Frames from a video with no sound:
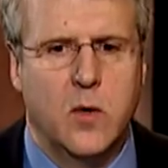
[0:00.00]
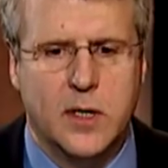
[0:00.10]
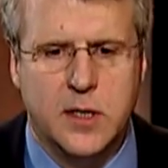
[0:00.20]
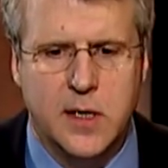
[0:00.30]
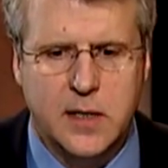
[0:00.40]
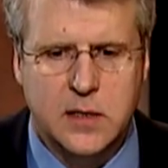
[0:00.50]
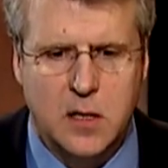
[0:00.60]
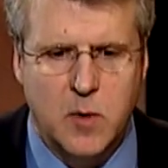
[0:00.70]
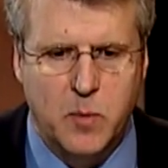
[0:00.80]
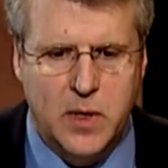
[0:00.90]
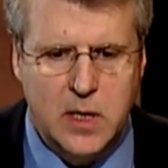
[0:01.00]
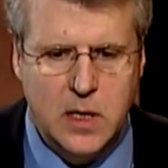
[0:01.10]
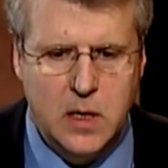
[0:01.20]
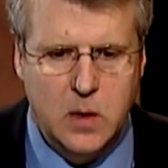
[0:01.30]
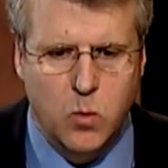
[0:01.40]
to go on to the next segment, but
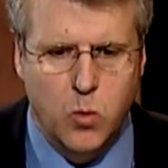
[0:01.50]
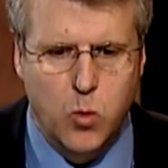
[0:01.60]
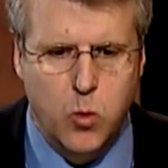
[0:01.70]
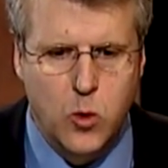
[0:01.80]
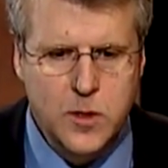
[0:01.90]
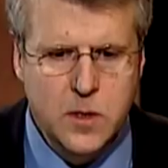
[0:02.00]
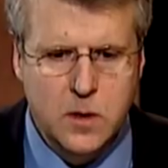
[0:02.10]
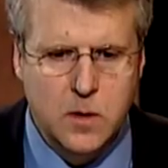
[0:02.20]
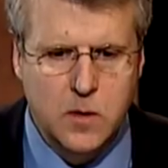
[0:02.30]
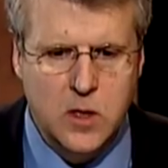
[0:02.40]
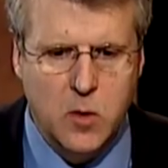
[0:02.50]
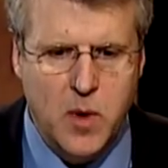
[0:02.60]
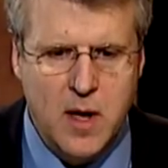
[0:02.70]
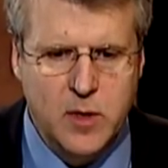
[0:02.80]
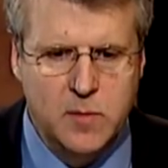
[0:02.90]
wouldn't the
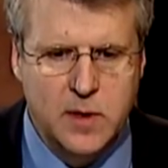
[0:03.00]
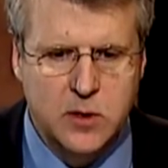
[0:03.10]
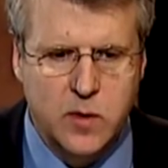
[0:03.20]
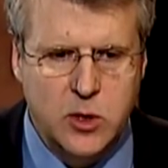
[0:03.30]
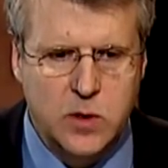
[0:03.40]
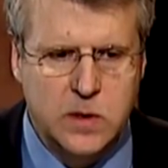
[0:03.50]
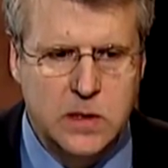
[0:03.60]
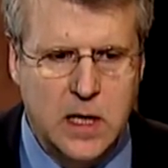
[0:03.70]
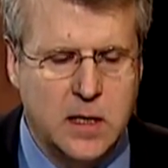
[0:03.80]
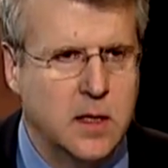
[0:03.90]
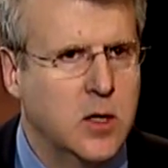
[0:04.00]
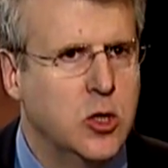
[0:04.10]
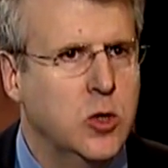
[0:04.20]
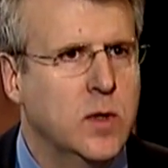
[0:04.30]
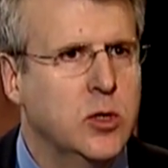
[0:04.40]
Obama administration say that they're
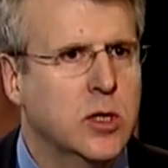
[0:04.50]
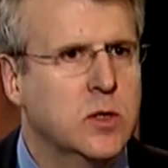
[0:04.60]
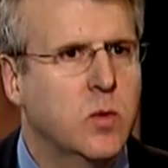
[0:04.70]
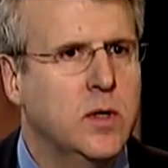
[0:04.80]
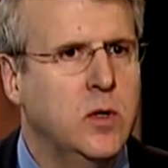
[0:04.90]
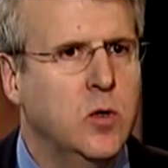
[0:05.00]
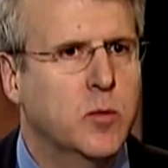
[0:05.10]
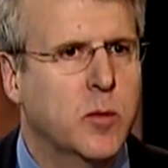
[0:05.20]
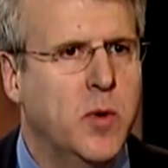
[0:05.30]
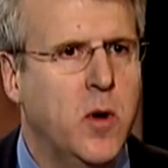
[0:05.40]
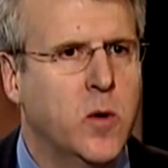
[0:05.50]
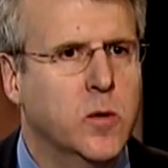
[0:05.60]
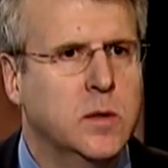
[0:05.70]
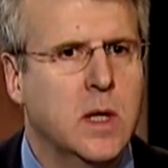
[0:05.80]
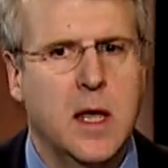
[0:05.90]
doing just what you
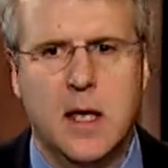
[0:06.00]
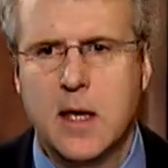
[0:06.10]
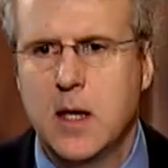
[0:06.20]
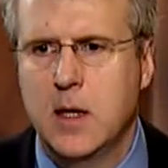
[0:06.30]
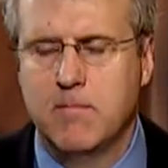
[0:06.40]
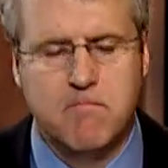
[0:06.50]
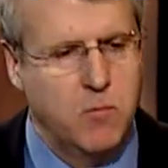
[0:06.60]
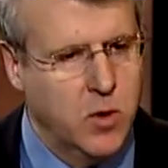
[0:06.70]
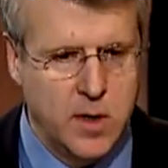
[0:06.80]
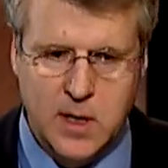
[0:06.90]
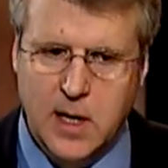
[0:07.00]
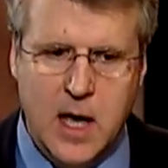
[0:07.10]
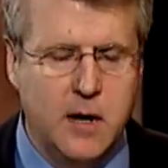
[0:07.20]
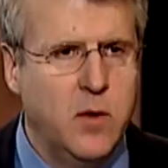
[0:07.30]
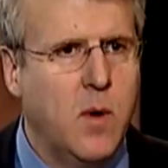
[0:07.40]
propose? We're going to get
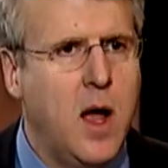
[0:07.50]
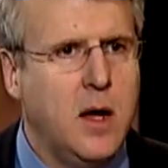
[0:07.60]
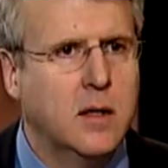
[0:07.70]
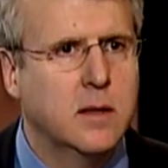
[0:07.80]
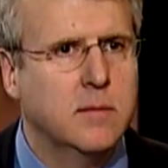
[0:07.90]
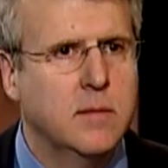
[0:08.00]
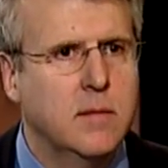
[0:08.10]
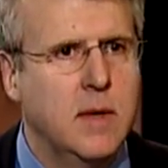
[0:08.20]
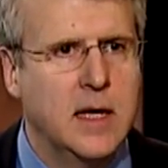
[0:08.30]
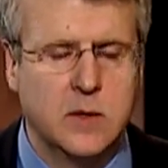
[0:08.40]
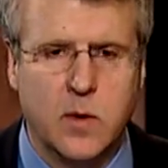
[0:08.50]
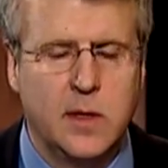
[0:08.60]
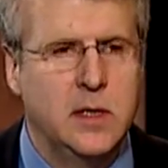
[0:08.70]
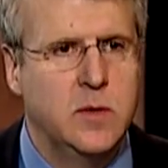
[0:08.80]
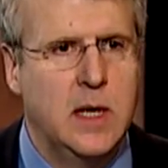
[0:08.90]
out of Iraq as
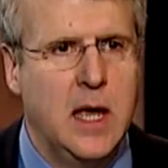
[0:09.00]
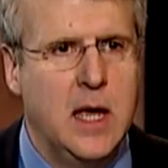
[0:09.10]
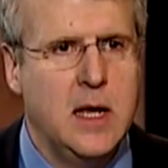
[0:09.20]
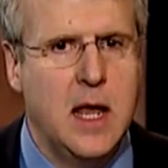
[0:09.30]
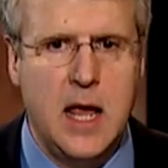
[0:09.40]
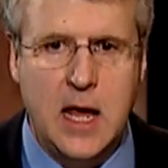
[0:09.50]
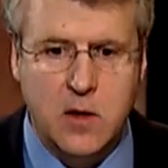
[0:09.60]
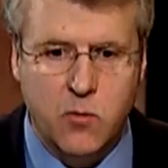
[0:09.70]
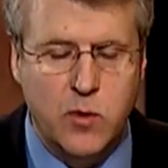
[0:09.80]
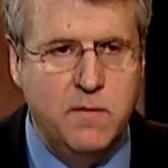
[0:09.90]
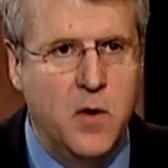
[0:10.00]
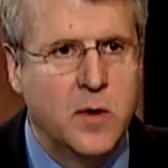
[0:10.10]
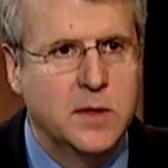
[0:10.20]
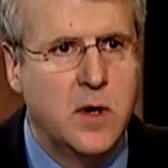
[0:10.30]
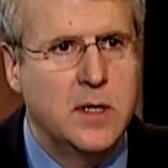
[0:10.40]
quickly as we can and
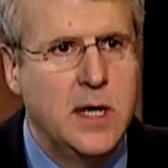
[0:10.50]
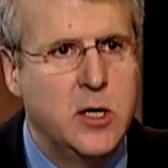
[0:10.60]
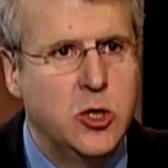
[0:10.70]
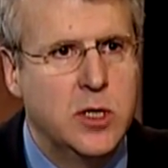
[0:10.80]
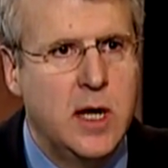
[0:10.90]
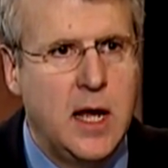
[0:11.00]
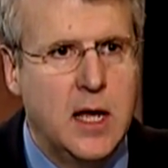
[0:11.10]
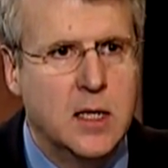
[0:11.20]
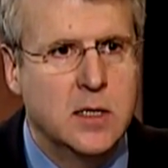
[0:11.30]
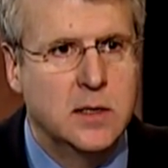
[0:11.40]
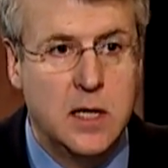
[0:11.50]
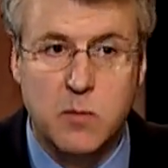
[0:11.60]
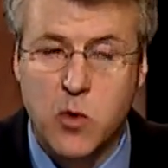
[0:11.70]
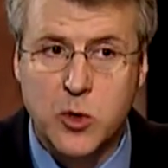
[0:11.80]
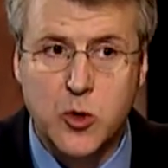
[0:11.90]
refocus our attention and
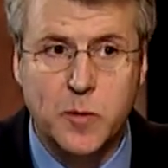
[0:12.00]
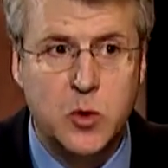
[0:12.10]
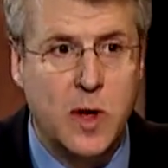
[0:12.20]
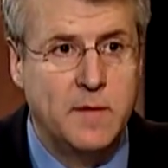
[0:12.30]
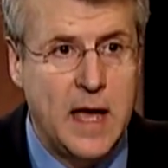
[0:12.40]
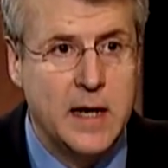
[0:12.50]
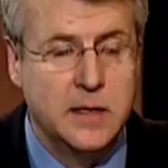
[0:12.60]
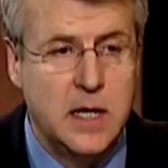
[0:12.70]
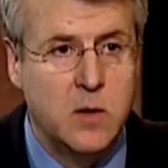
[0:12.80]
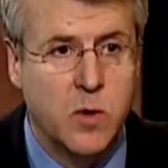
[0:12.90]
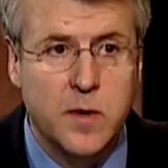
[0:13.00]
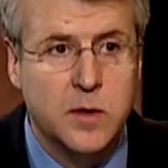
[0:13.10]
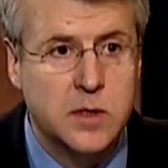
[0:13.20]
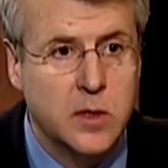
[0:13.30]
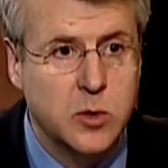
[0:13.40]
send more troops to Afghanistan where
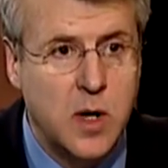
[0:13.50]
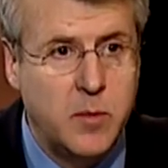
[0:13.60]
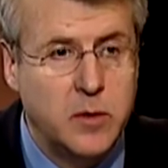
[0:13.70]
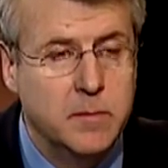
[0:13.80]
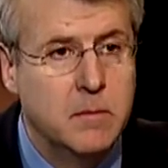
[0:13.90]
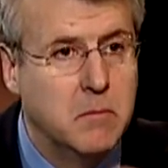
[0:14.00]
there's still trouble.